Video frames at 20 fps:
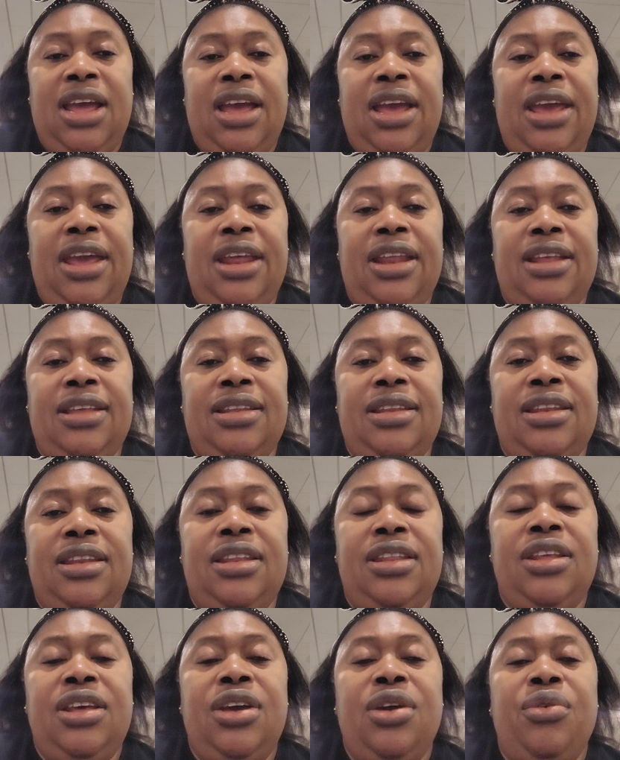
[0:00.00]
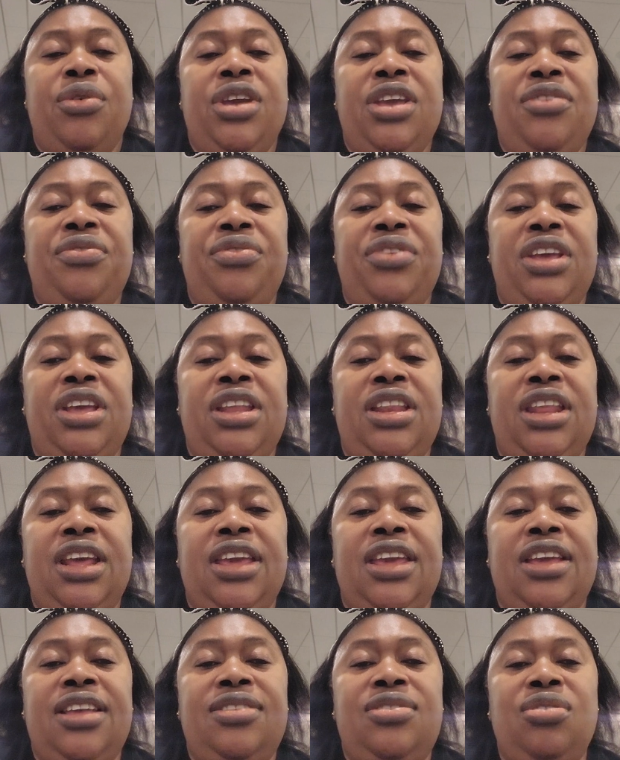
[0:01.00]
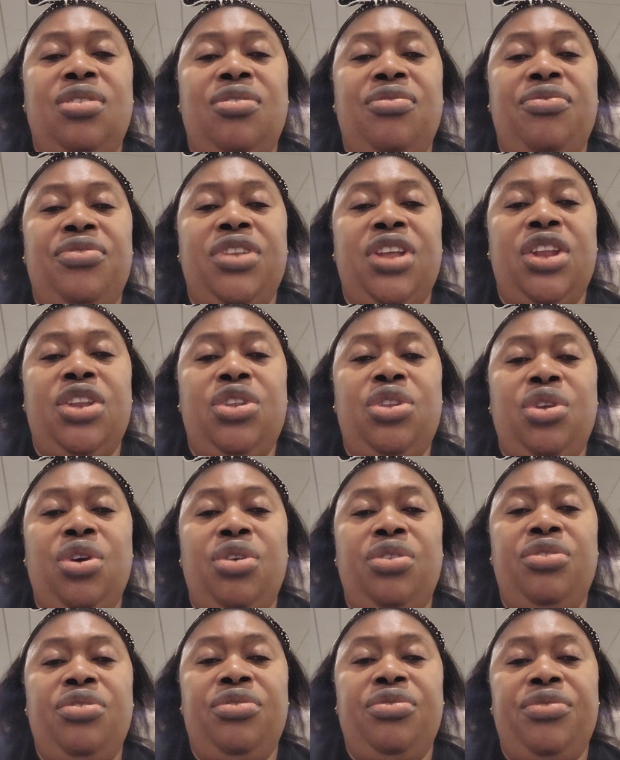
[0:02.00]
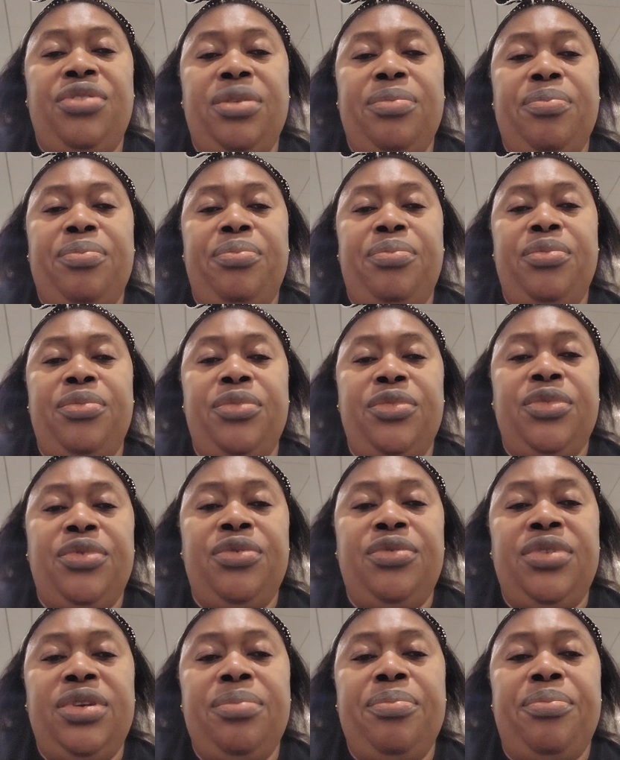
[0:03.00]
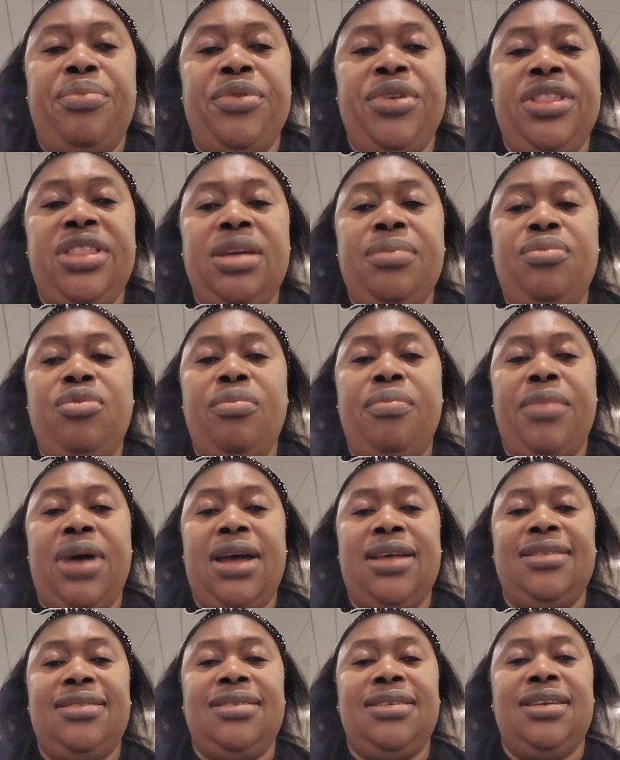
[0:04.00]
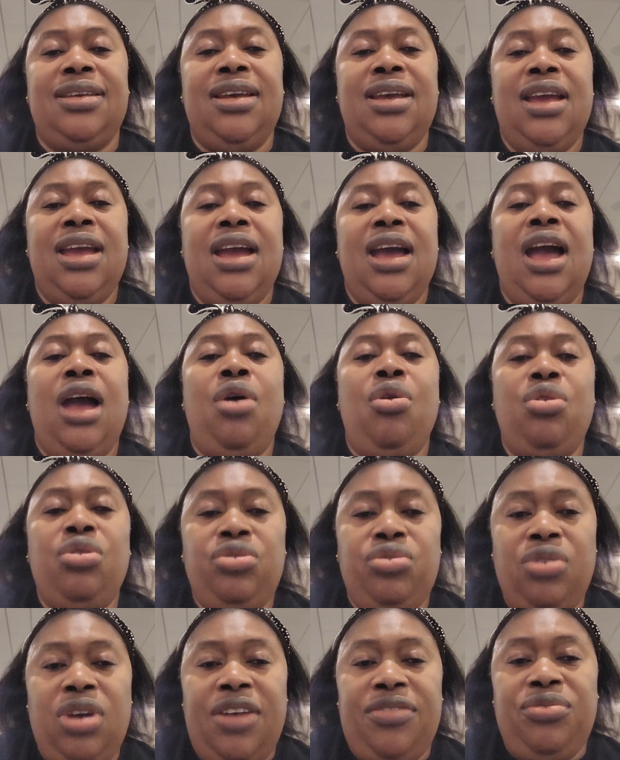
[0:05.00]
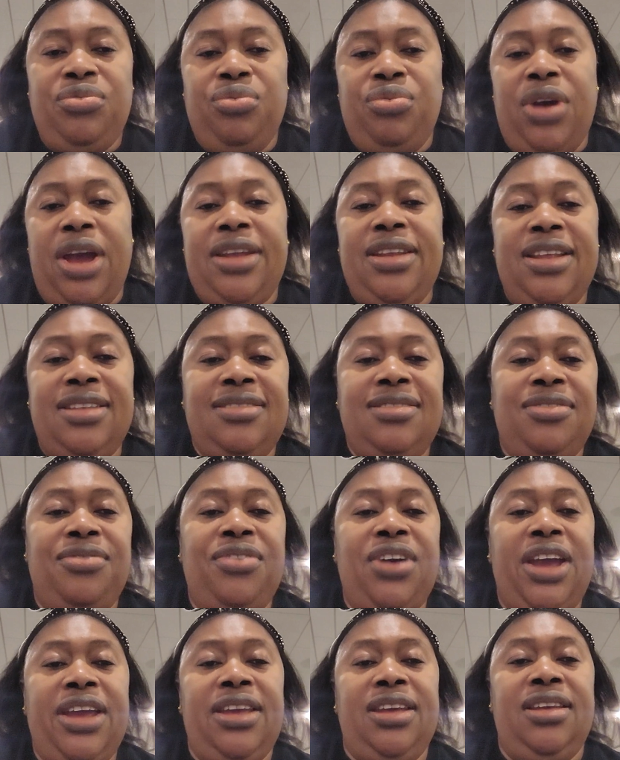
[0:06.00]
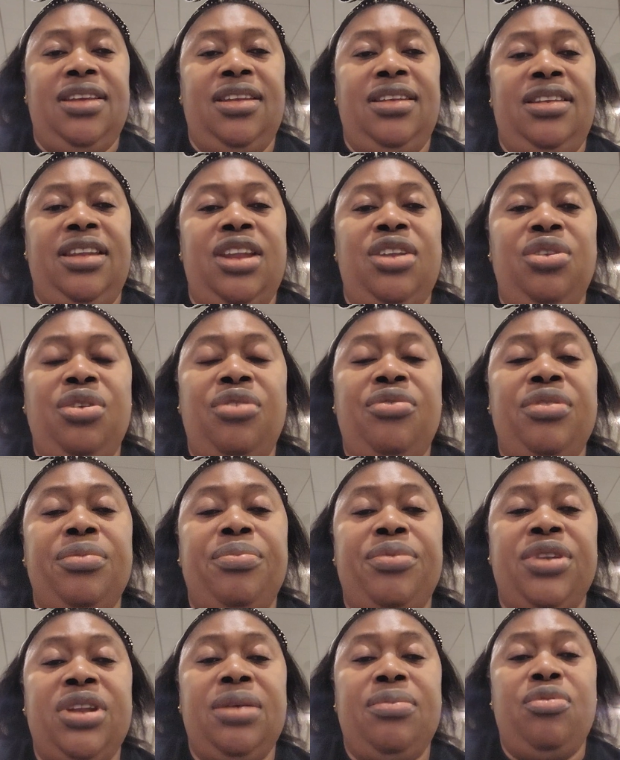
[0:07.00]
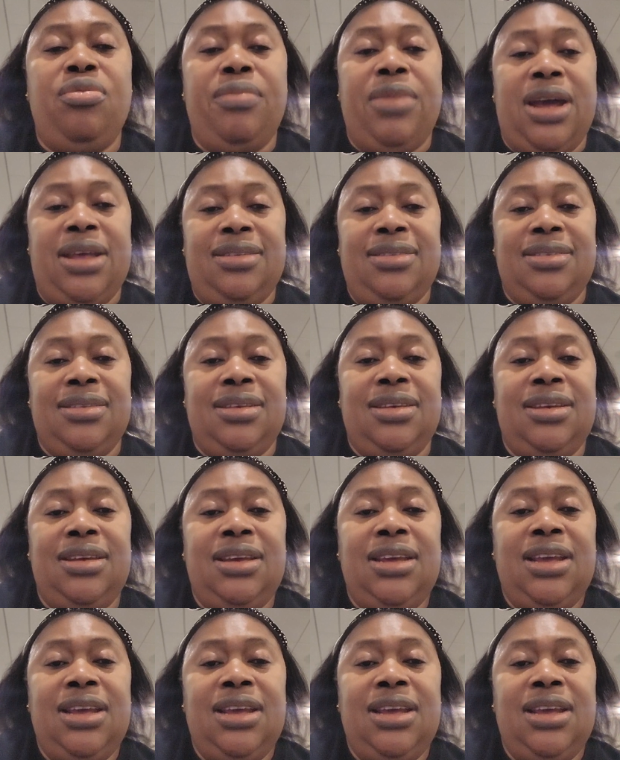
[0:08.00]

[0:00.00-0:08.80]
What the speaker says: And if in the case of the non-rebreathable mask, I also have to identify the non-rebreathable mask.